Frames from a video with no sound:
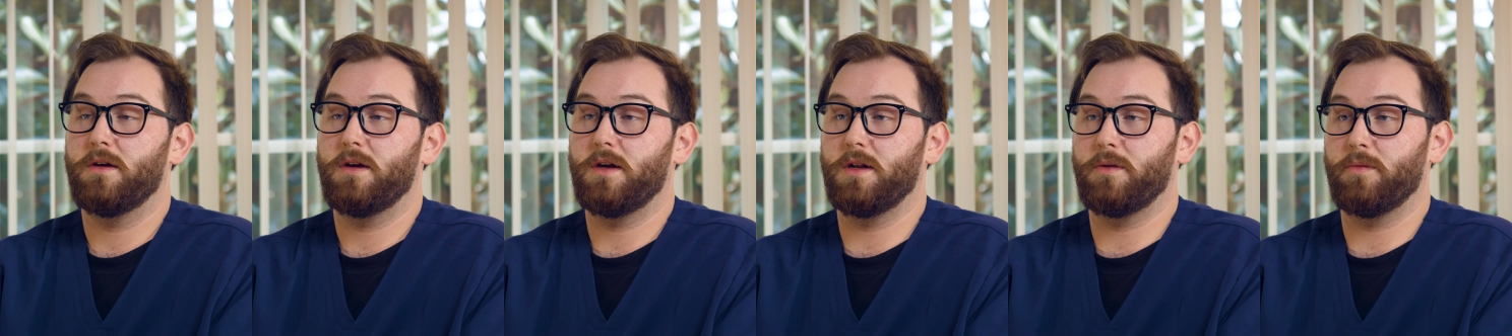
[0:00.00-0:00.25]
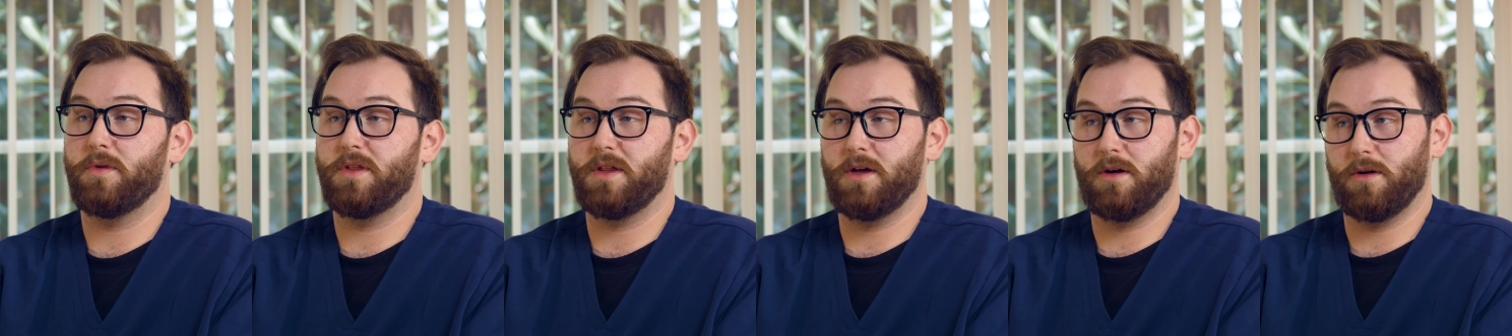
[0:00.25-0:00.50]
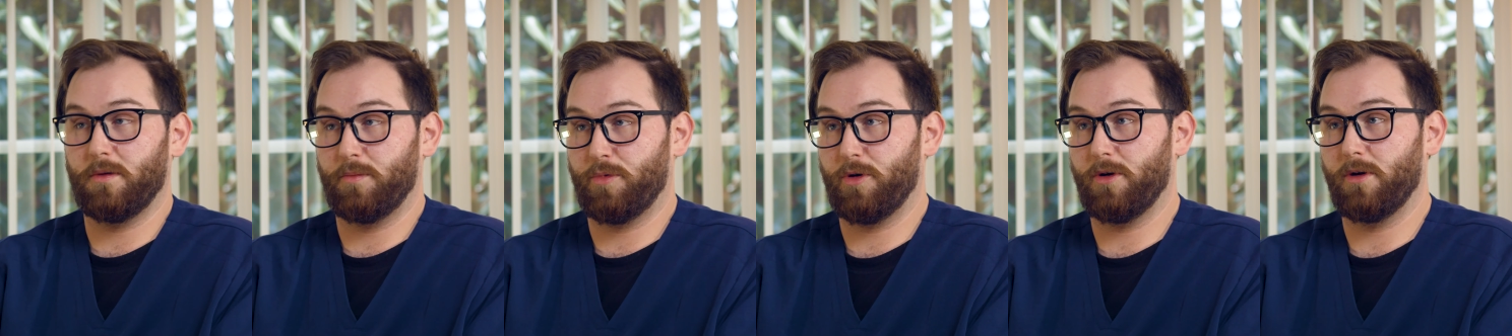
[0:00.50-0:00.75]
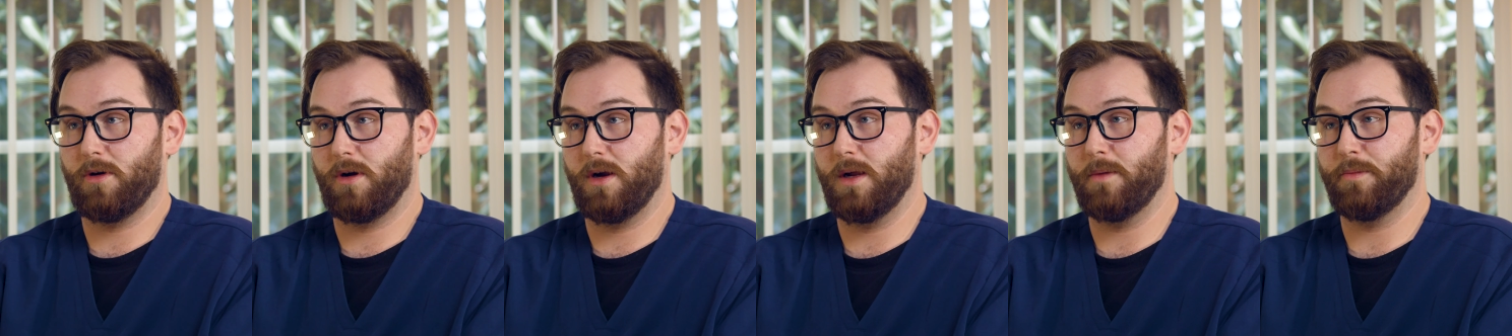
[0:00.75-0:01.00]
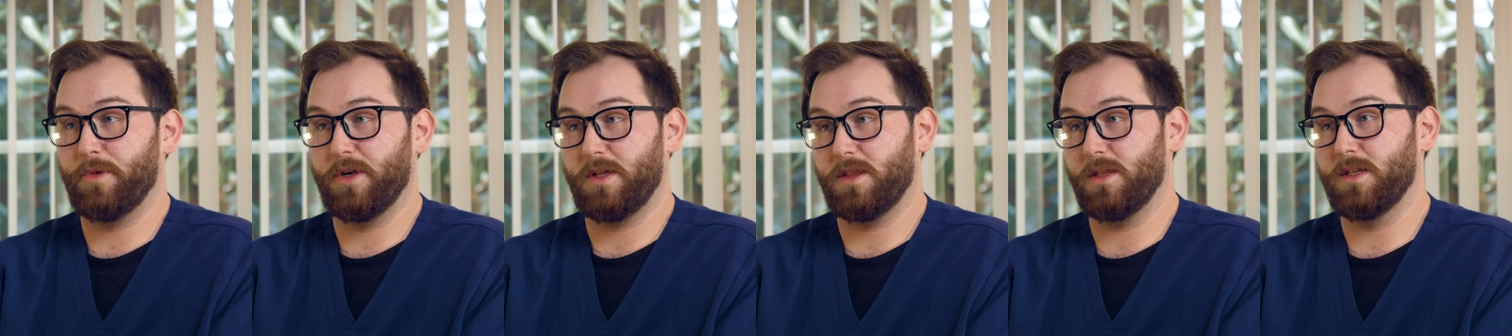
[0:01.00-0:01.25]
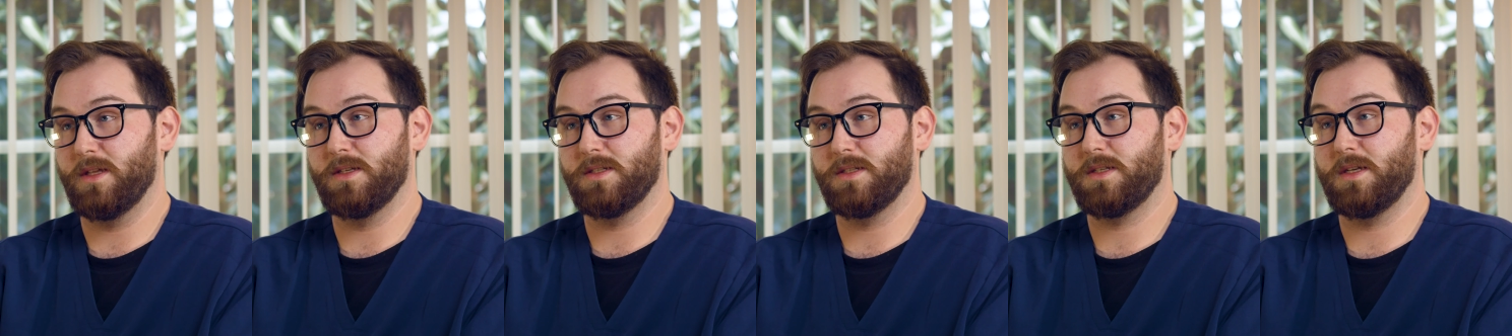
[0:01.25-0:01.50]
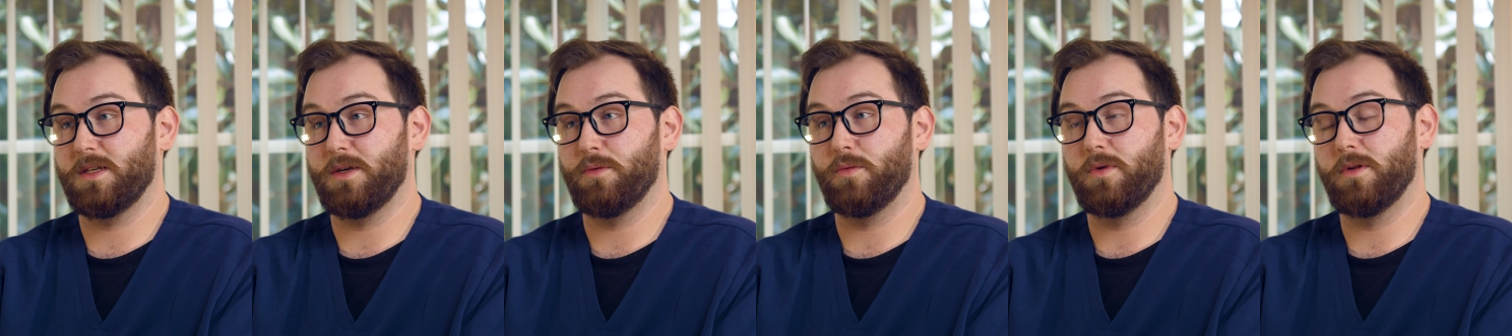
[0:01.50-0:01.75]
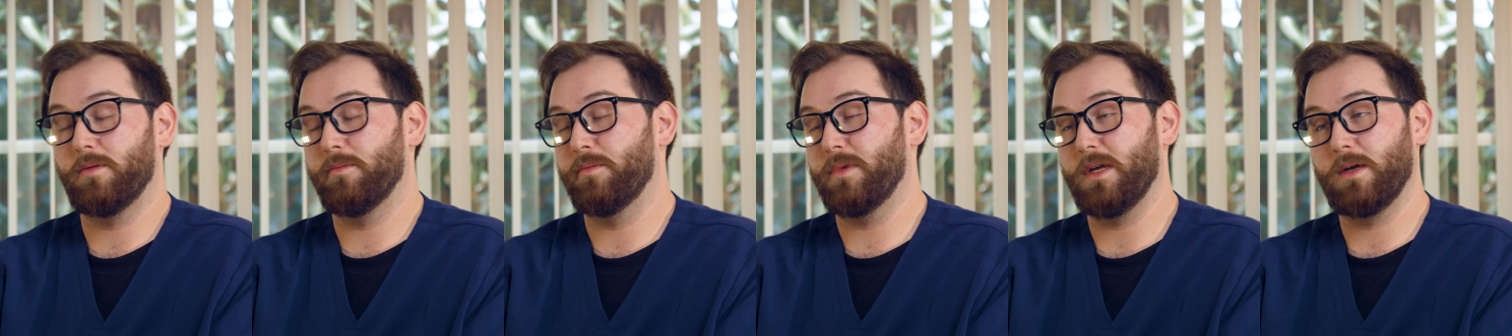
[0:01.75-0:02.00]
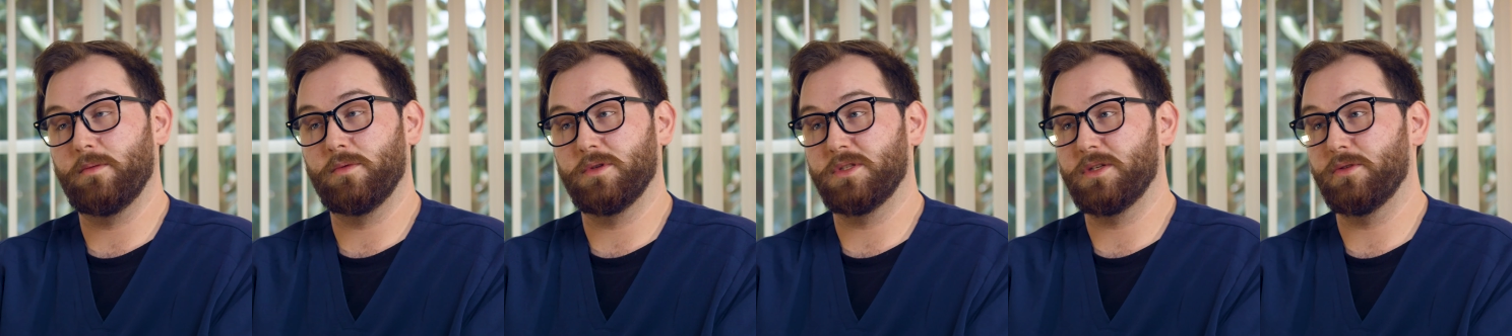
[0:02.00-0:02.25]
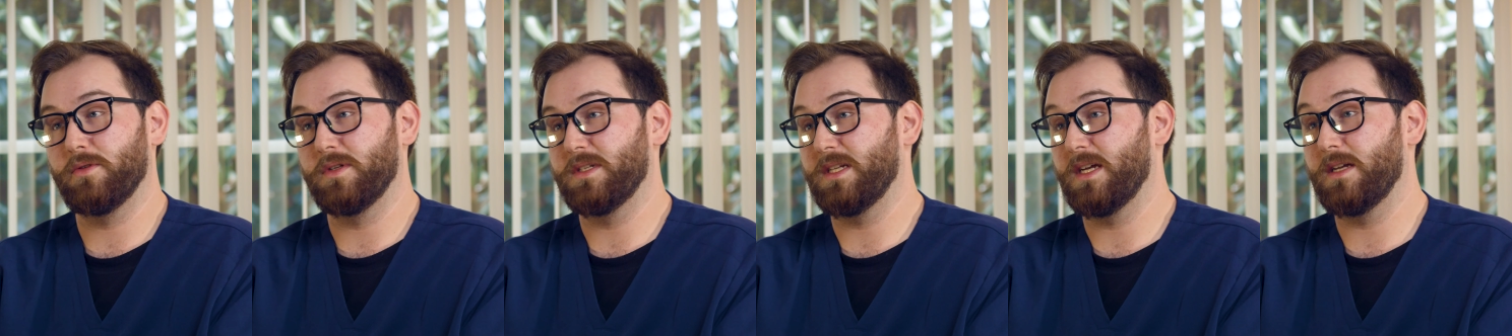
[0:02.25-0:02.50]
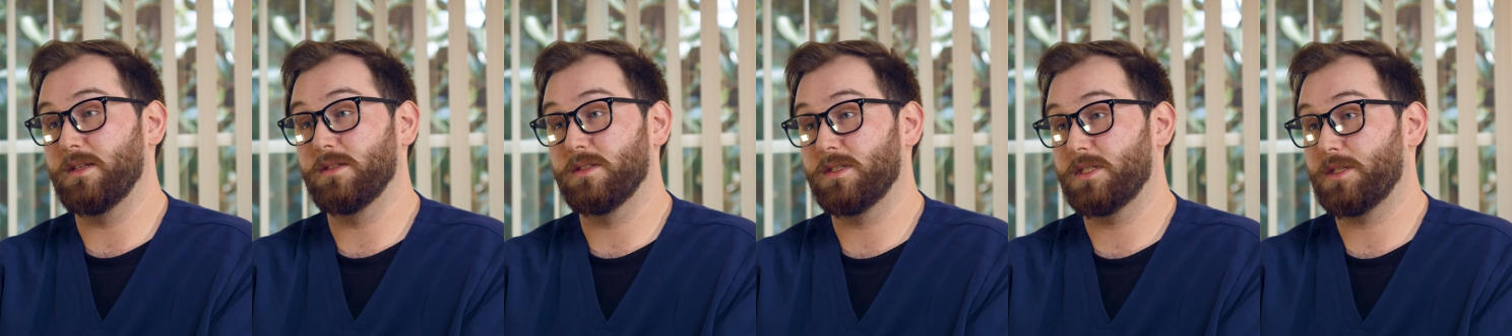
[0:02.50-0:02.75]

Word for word: And without a program like this, I wouldn't be able to attend